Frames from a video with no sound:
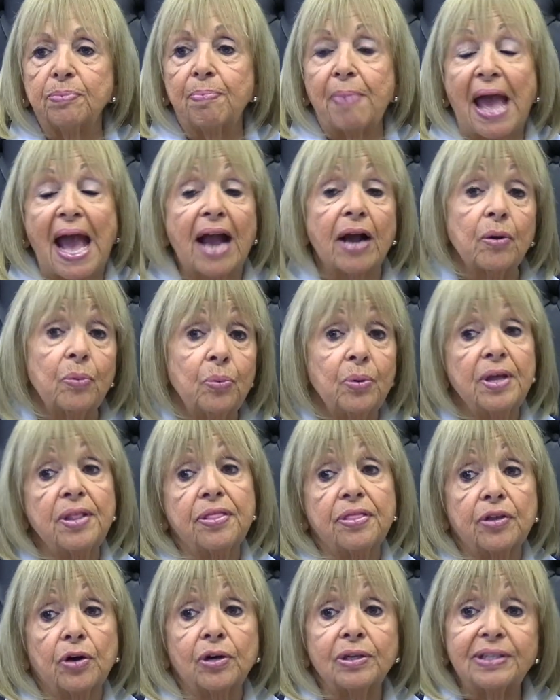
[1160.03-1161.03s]
back
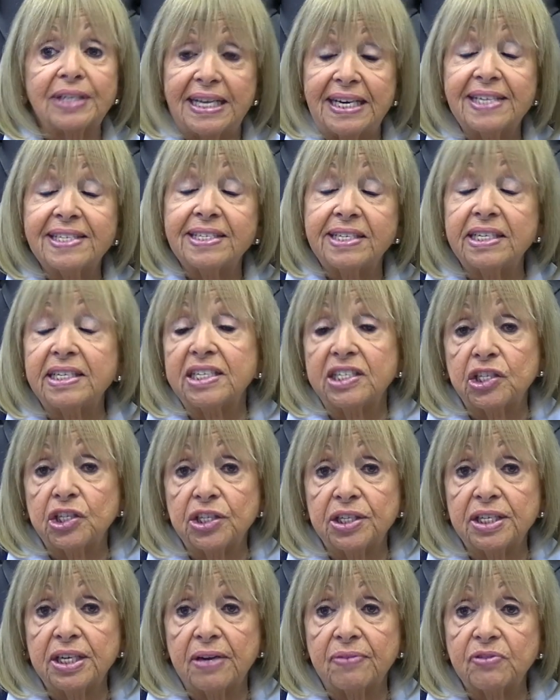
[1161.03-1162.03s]
with our latest
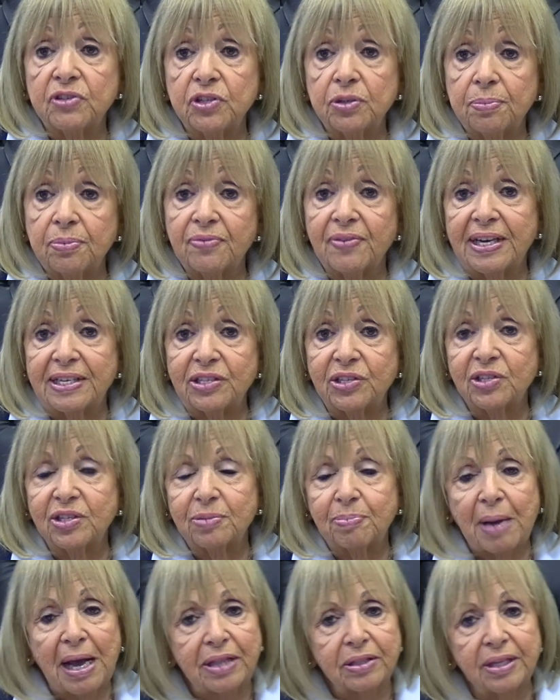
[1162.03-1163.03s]
edition of Supervisor
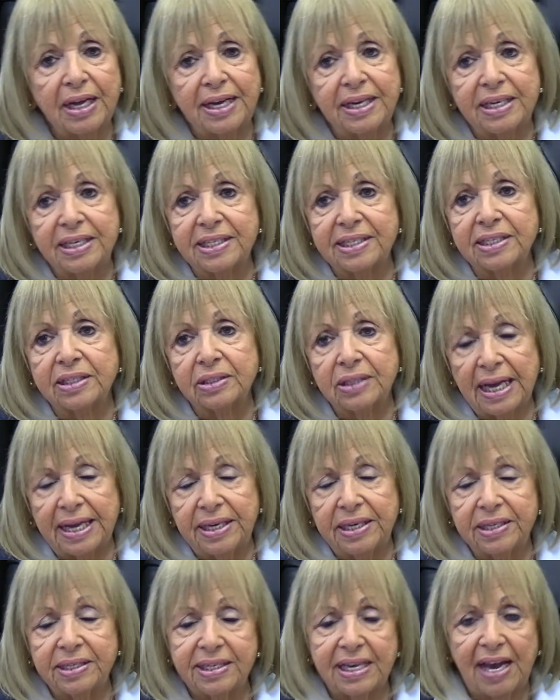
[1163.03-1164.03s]
Spotlight, and
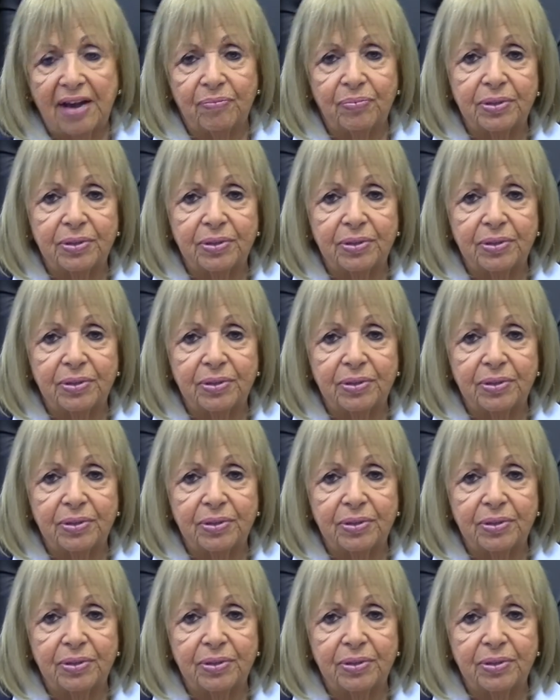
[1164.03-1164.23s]
delighted to have